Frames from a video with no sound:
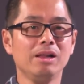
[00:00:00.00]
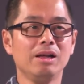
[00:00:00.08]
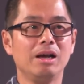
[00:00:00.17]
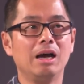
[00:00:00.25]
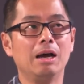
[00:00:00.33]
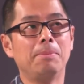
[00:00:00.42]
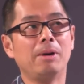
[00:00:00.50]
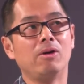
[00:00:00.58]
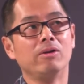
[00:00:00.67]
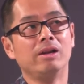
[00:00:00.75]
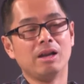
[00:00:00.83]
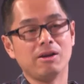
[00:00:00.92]
Uh, but
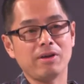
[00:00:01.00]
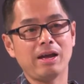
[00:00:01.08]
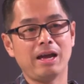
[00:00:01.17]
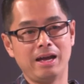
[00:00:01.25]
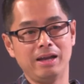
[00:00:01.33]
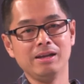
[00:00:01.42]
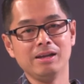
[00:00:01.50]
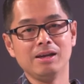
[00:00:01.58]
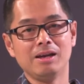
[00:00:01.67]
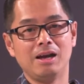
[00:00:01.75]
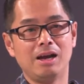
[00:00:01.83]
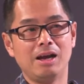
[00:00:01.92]
on another hand,
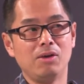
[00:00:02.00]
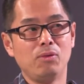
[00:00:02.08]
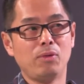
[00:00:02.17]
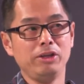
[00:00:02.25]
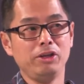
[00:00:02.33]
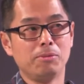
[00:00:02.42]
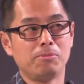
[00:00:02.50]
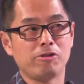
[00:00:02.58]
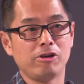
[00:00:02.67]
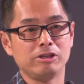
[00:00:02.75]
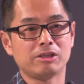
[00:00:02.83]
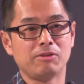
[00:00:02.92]
uh, when you
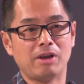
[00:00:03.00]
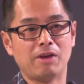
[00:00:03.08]
approach someone.